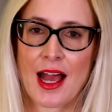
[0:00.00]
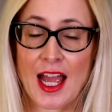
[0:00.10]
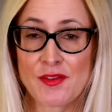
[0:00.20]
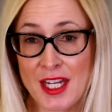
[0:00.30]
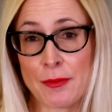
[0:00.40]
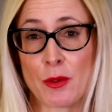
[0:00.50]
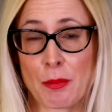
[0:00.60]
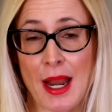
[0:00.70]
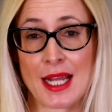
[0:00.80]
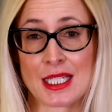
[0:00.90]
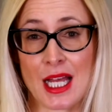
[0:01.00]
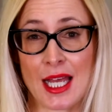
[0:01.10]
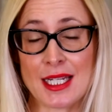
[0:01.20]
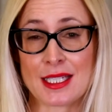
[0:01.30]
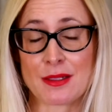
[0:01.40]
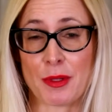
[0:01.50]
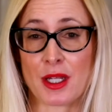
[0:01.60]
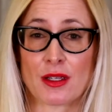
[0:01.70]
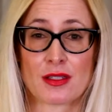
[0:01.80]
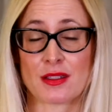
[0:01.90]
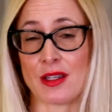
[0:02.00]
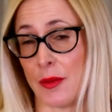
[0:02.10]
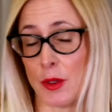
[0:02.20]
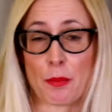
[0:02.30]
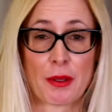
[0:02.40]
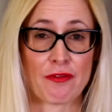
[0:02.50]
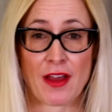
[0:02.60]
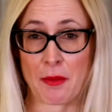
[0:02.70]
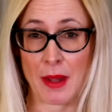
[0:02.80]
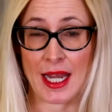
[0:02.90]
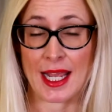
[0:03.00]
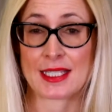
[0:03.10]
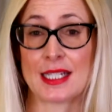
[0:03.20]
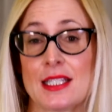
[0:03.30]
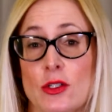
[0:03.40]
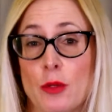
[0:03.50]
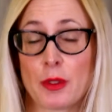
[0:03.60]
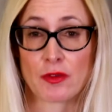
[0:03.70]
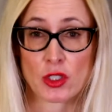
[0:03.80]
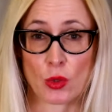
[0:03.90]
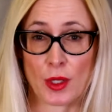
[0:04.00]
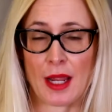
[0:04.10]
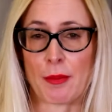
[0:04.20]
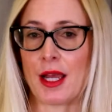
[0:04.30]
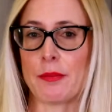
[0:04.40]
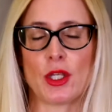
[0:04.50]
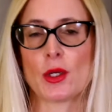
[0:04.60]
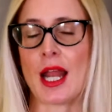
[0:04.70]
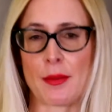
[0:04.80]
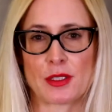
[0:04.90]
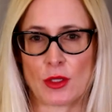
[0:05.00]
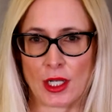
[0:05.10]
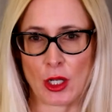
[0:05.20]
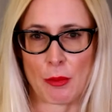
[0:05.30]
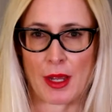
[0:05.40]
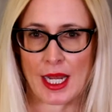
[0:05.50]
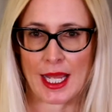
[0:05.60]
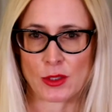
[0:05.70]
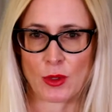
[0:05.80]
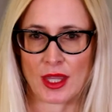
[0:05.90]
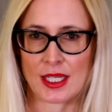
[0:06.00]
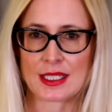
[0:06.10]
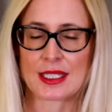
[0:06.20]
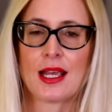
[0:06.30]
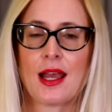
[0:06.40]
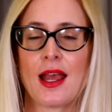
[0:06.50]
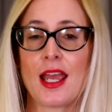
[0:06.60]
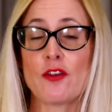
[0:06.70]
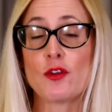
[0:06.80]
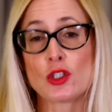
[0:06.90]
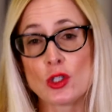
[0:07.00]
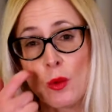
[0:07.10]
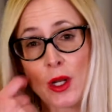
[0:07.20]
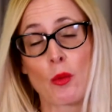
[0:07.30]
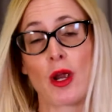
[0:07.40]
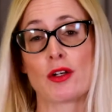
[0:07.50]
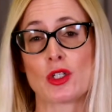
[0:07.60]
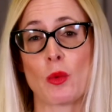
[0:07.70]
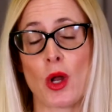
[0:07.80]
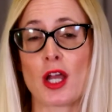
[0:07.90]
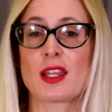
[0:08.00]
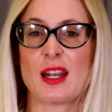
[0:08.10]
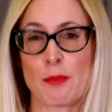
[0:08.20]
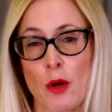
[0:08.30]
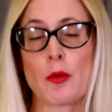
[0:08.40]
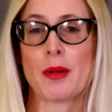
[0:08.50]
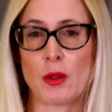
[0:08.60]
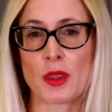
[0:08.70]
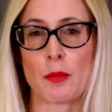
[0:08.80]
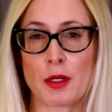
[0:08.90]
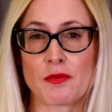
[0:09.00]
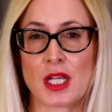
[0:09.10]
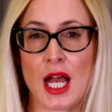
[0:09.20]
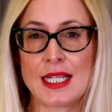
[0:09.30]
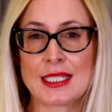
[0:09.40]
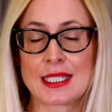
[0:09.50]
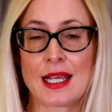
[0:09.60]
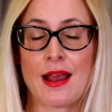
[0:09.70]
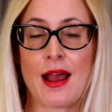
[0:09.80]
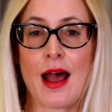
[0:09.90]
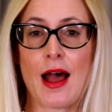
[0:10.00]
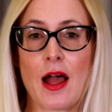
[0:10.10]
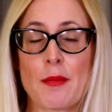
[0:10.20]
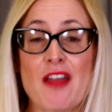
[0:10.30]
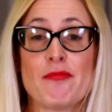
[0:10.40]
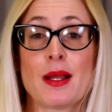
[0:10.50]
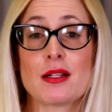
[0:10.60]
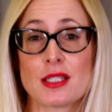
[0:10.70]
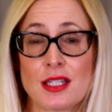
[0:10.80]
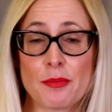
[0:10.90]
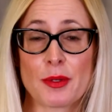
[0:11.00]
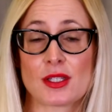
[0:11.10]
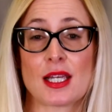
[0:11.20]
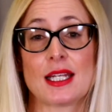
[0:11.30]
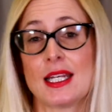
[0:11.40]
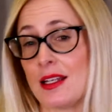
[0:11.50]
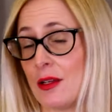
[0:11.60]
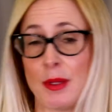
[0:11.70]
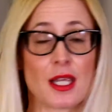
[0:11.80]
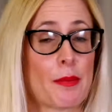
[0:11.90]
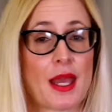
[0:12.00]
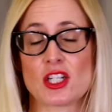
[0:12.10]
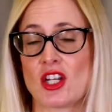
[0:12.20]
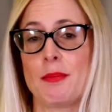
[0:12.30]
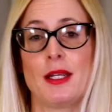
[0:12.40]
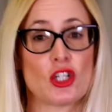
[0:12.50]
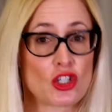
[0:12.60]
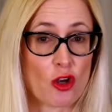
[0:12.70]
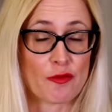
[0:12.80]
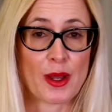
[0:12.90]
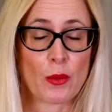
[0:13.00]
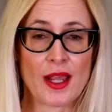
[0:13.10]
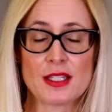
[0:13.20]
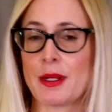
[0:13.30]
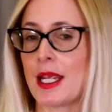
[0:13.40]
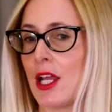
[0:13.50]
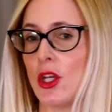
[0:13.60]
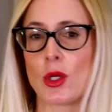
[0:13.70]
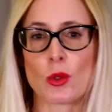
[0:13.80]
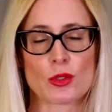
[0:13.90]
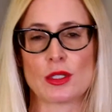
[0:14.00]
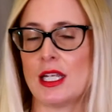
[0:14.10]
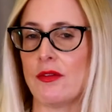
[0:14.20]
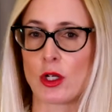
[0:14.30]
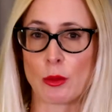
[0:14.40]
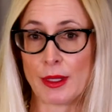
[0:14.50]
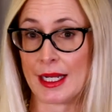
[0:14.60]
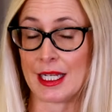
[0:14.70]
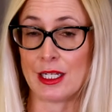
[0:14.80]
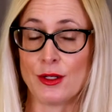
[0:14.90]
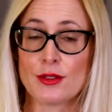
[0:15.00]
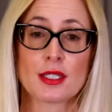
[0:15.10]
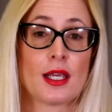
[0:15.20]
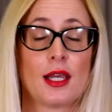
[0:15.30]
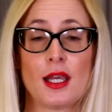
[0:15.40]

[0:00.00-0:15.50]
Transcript: I've teamed it with black tights because I'm not a big fan of my legs, and it's got a bit of a short hemline, but you can absolutely go bare-legged with this. If you do want to wear it to work, then probably with a bit of tights. I've belted it because I'm being a pear shape, need to show off my waist, but again, you could also leave it completely loose